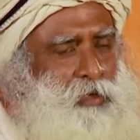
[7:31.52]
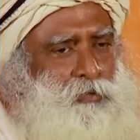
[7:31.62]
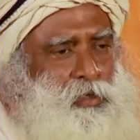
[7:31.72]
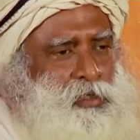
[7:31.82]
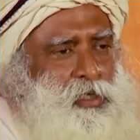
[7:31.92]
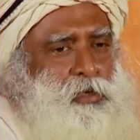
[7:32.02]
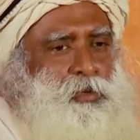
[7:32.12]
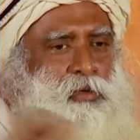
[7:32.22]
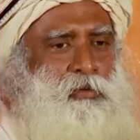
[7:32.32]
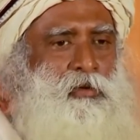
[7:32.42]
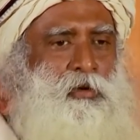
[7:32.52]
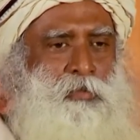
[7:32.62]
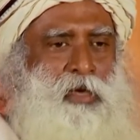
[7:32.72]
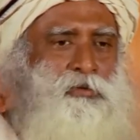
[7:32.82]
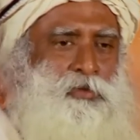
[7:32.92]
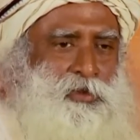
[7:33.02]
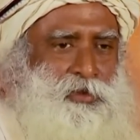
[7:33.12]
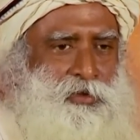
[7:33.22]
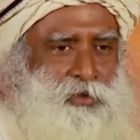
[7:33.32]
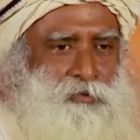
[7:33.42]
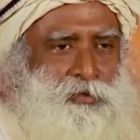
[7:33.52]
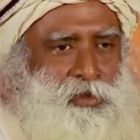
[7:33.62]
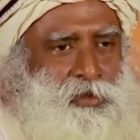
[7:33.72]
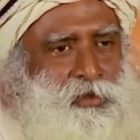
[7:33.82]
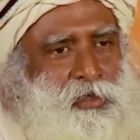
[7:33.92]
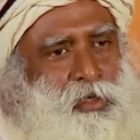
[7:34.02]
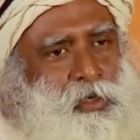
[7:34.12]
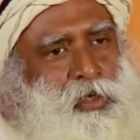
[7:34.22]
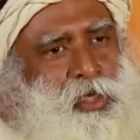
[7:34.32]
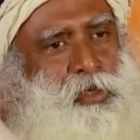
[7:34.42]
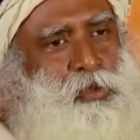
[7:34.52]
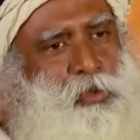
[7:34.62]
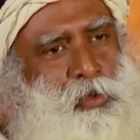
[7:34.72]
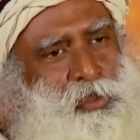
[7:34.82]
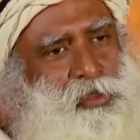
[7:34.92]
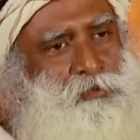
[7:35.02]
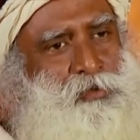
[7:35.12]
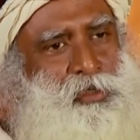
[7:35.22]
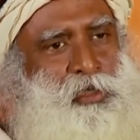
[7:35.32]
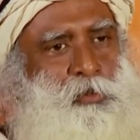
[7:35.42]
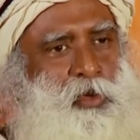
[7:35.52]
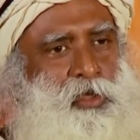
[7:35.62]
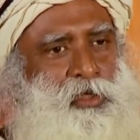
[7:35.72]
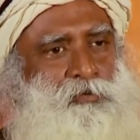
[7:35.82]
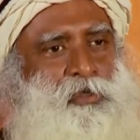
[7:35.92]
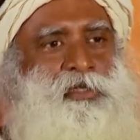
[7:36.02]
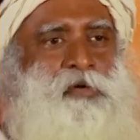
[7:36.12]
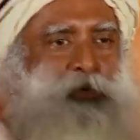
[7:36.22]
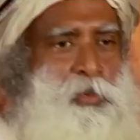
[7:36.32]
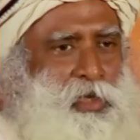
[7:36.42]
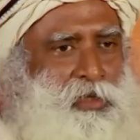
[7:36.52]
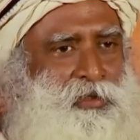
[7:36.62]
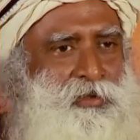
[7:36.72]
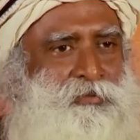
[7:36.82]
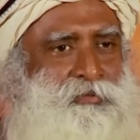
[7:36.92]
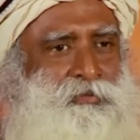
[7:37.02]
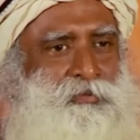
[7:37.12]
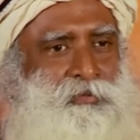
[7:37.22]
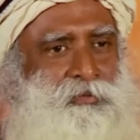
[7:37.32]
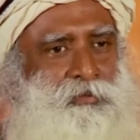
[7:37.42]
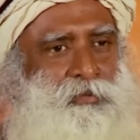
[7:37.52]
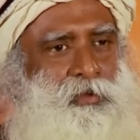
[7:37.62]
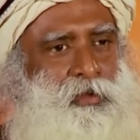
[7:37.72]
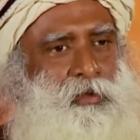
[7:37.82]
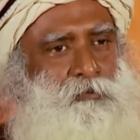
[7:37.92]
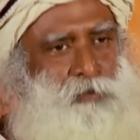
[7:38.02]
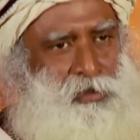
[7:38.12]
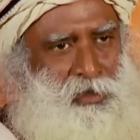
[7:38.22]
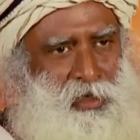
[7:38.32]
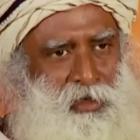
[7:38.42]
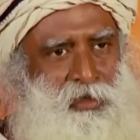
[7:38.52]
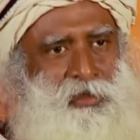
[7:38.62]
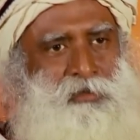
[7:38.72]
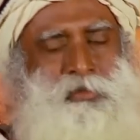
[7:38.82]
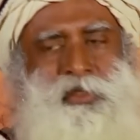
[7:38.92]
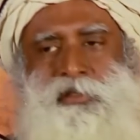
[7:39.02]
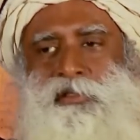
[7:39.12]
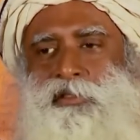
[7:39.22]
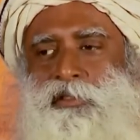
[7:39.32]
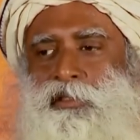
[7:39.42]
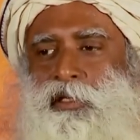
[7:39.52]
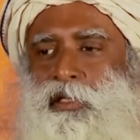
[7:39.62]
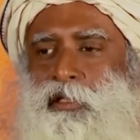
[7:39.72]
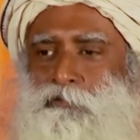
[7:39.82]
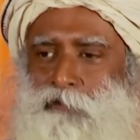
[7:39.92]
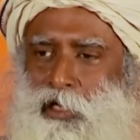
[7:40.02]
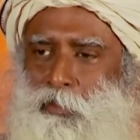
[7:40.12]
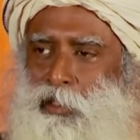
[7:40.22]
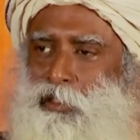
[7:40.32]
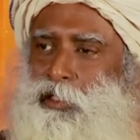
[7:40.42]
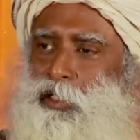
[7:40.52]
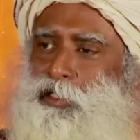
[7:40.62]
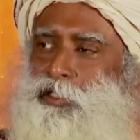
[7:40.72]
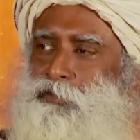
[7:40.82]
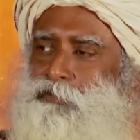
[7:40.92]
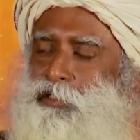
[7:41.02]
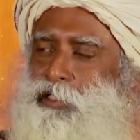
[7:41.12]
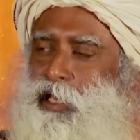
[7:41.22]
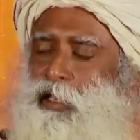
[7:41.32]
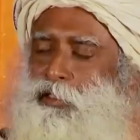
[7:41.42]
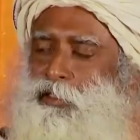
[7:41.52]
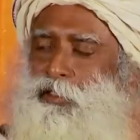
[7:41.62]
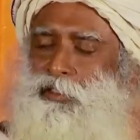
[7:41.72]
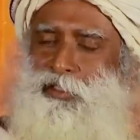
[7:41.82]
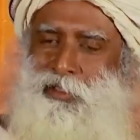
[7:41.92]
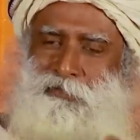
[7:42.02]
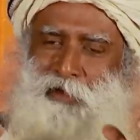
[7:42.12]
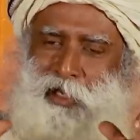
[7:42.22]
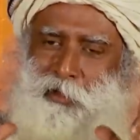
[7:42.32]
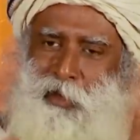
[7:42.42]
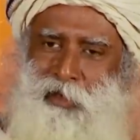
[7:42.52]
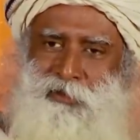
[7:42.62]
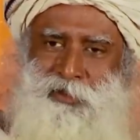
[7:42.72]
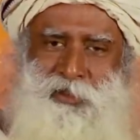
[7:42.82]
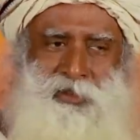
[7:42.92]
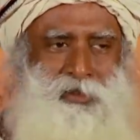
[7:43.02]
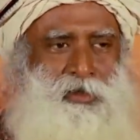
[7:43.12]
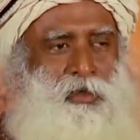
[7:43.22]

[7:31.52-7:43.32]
If I take away all boundaries of this, can you call this a physical body if it is everywhere? Physicality means the fundamental nature of physicality is a defined boundary.